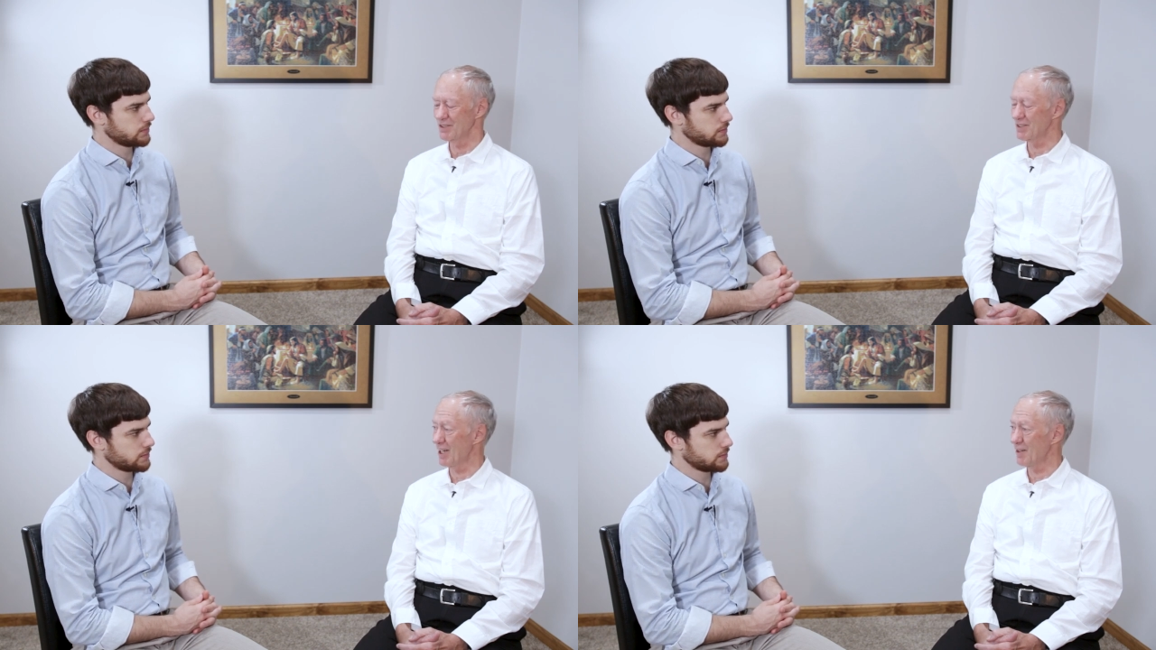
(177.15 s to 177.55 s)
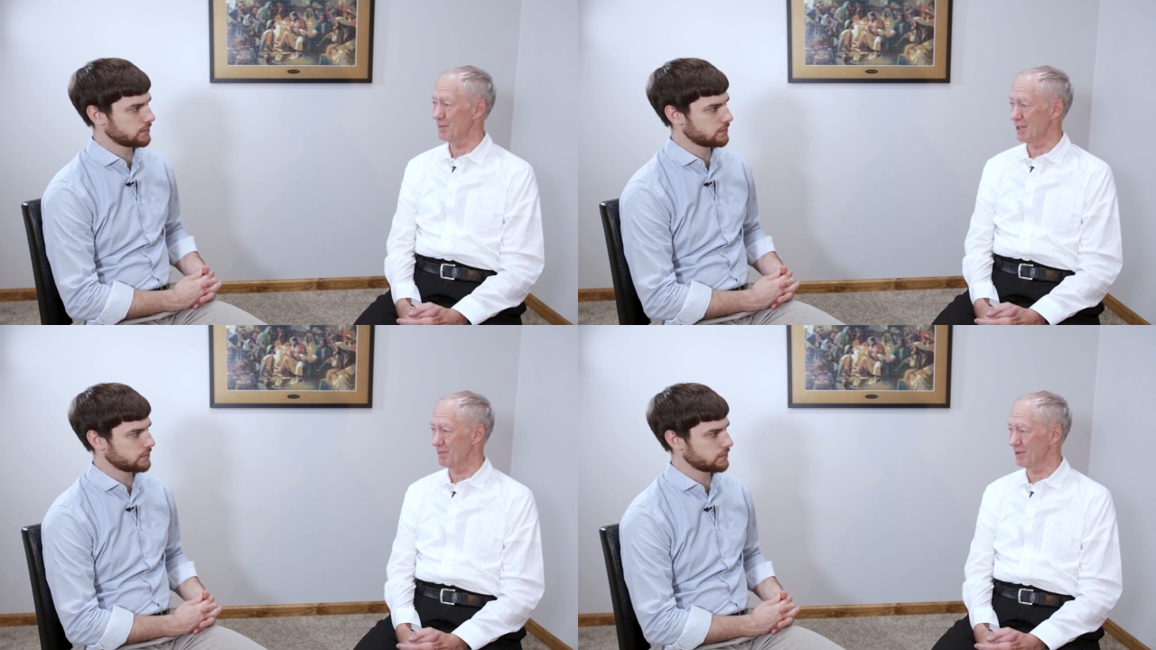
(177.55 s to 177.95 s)
Speaker 1: staff
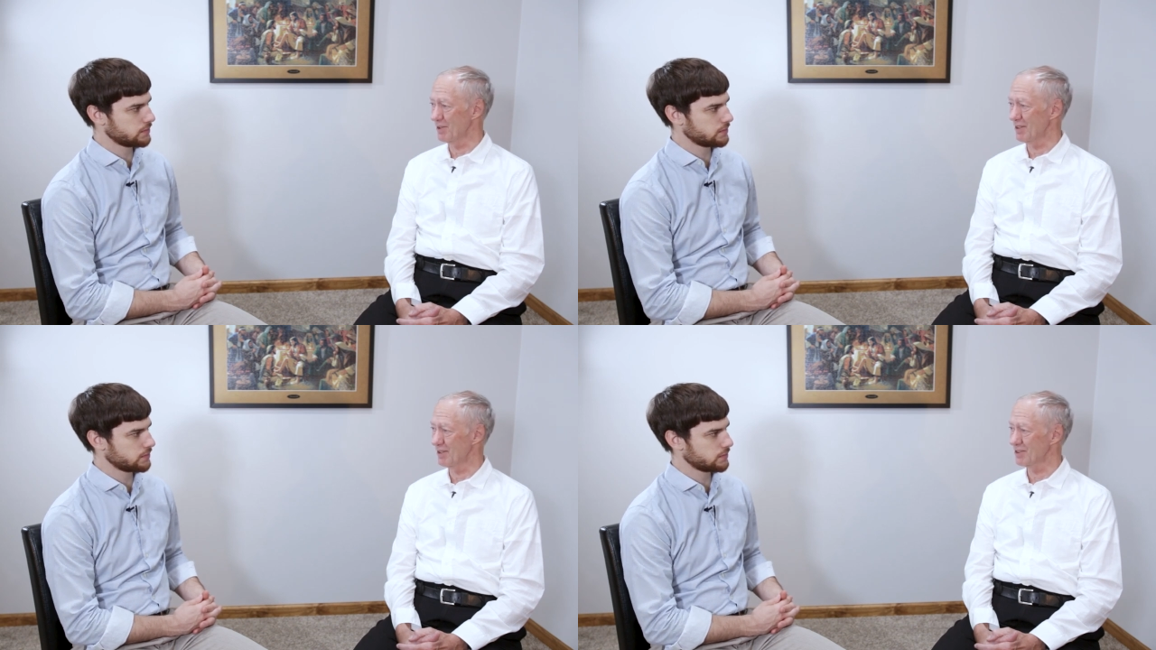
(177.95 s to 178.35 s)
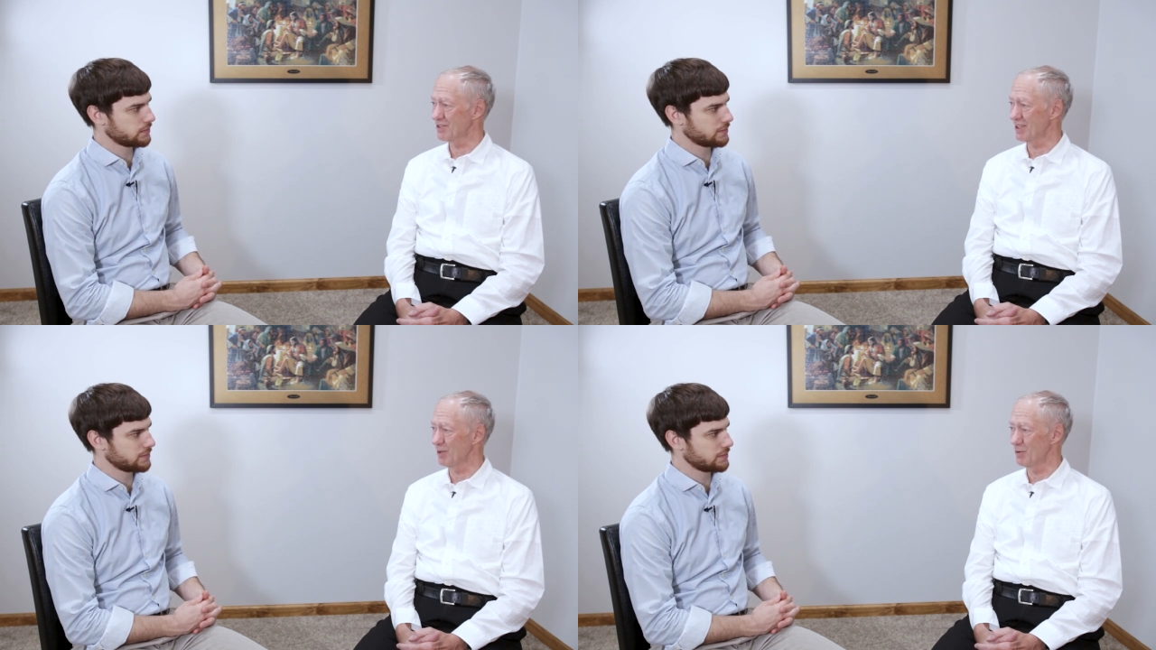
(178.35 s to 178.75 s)
people there
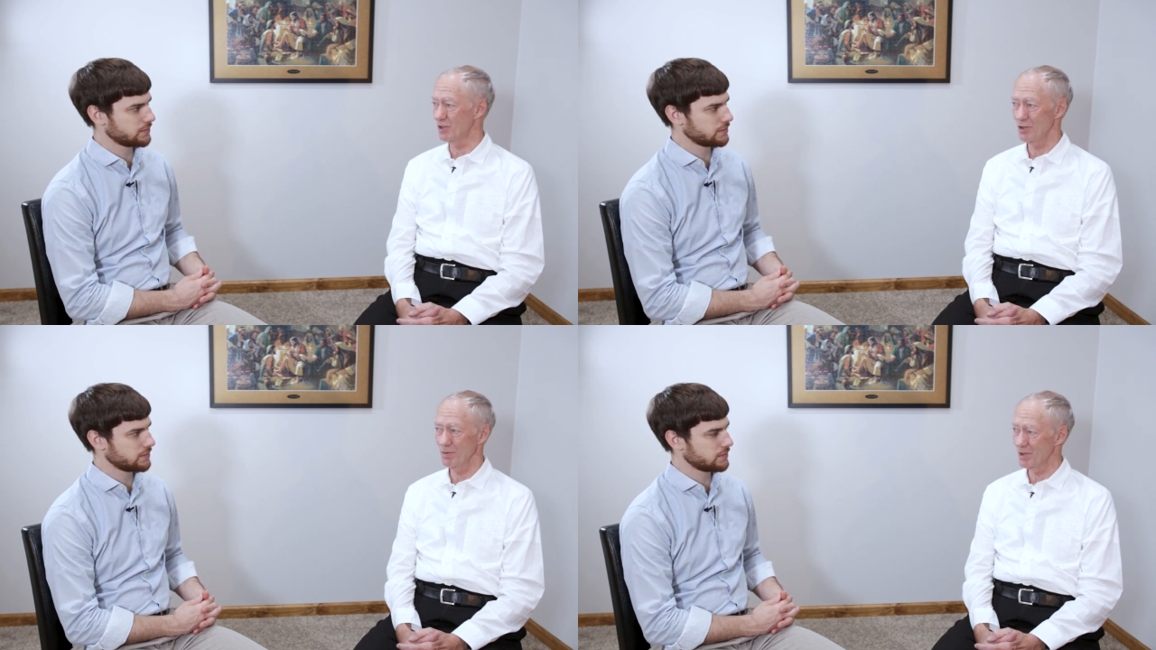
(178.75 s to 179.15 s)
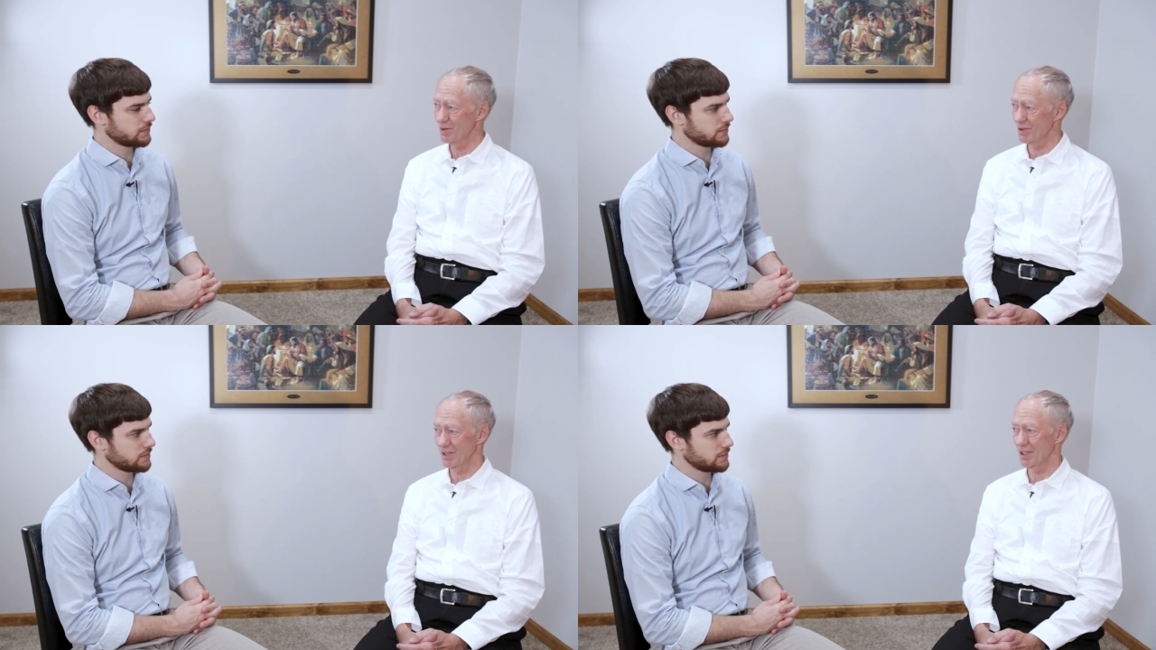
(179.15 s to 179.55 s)
say, "Would you be
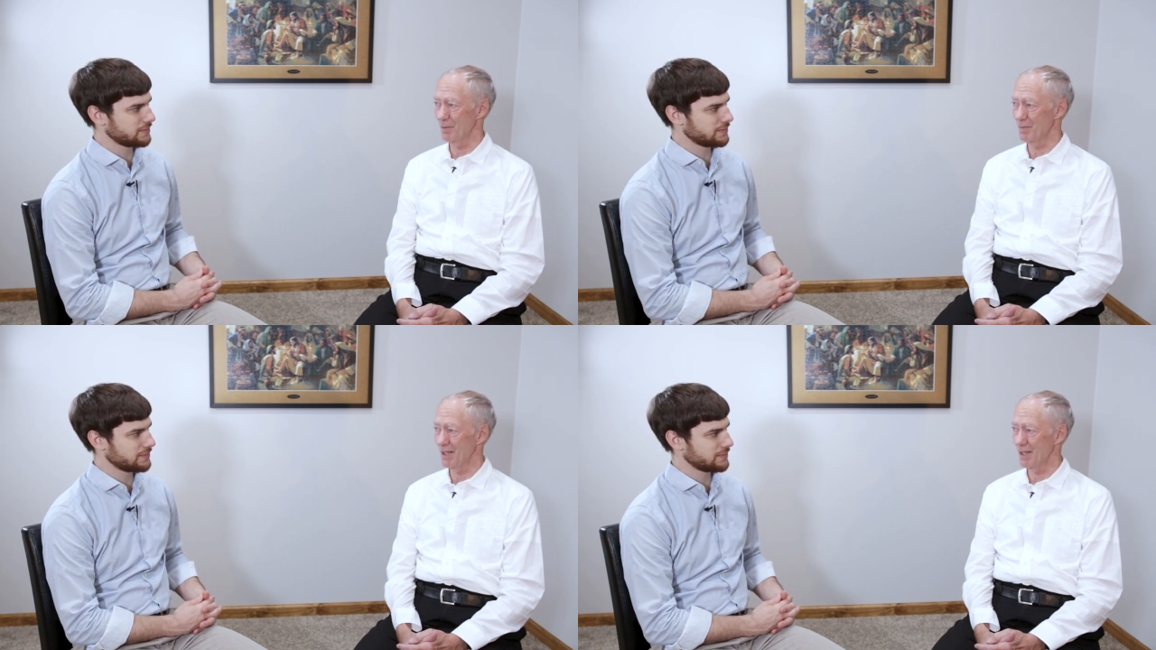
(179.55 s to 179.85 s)
willing to come